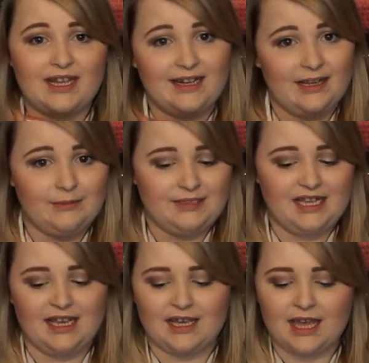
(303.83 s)

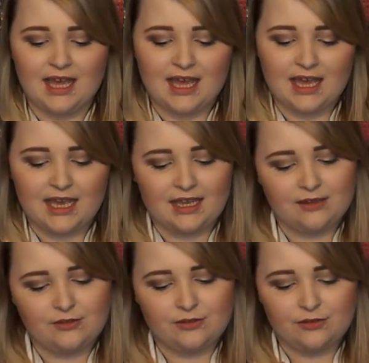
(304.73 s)
Lipstick
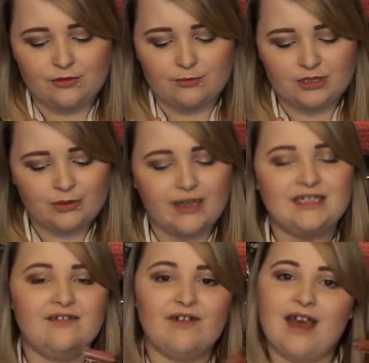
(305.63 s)
in number
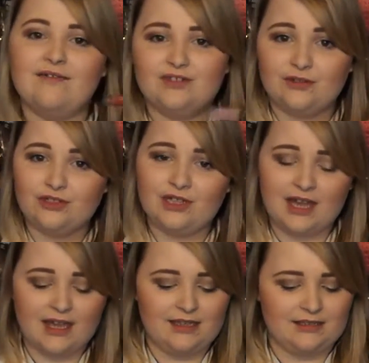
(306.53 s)
25
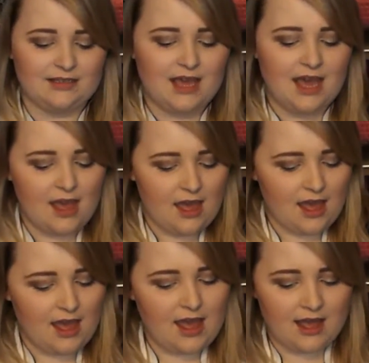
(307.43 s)
Socialite,
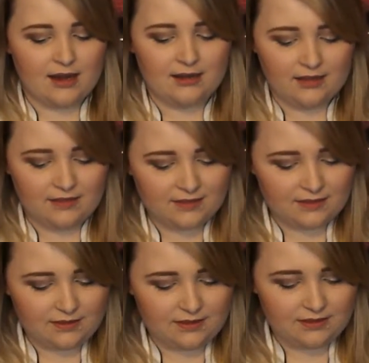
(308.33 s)
and
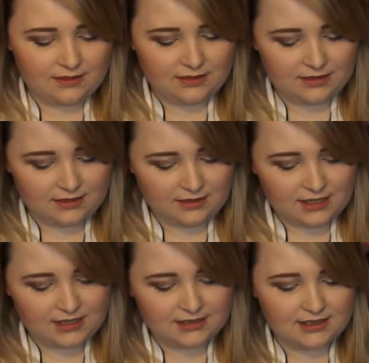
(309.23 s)

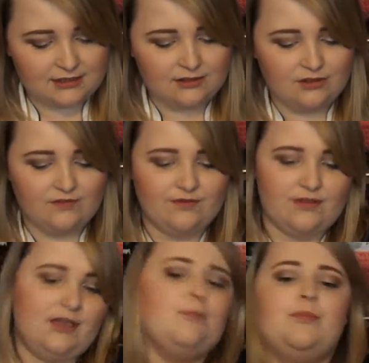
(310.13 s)
this is a
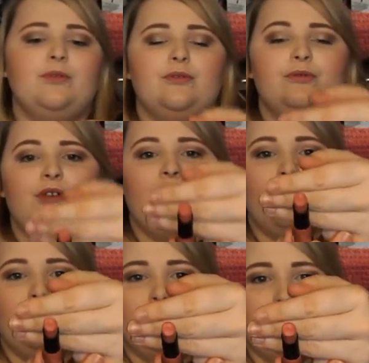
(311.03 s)
lovely blue
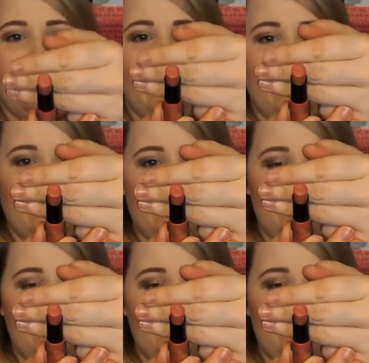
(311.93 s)
toned pink.